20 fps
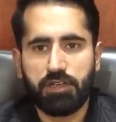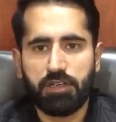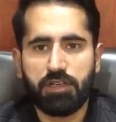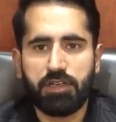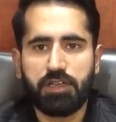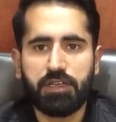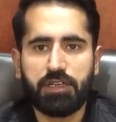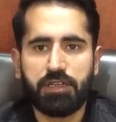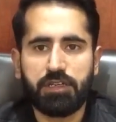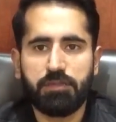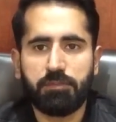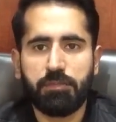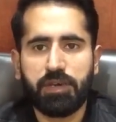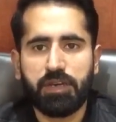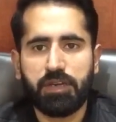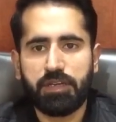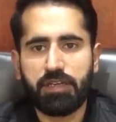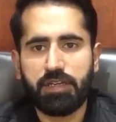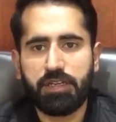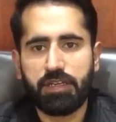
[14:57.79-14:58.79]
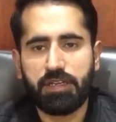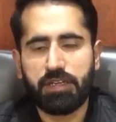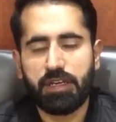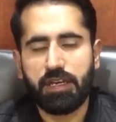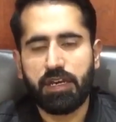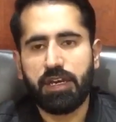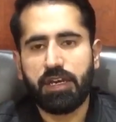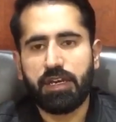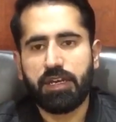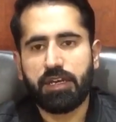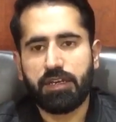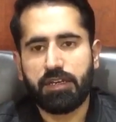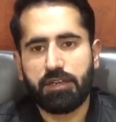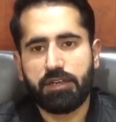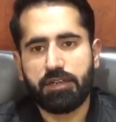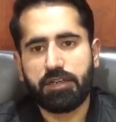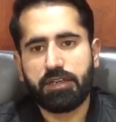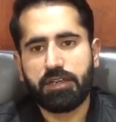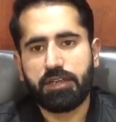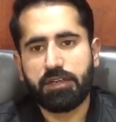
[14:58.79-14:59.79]
he
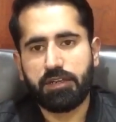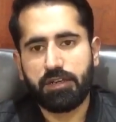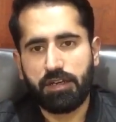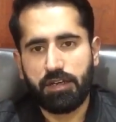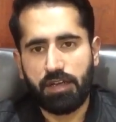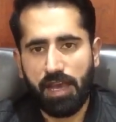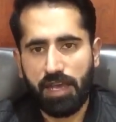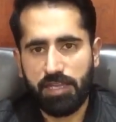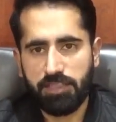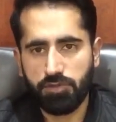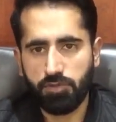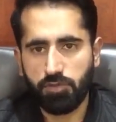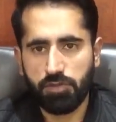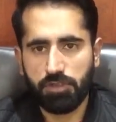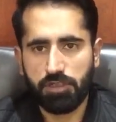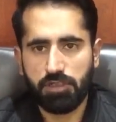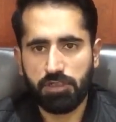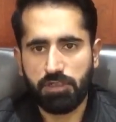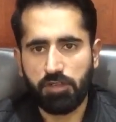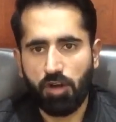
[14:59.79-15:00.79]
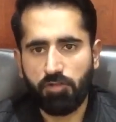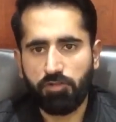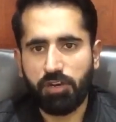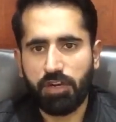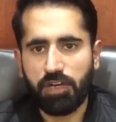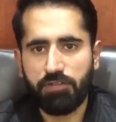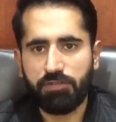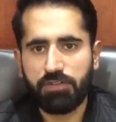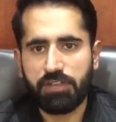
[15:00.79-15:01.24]
as to the doctrine of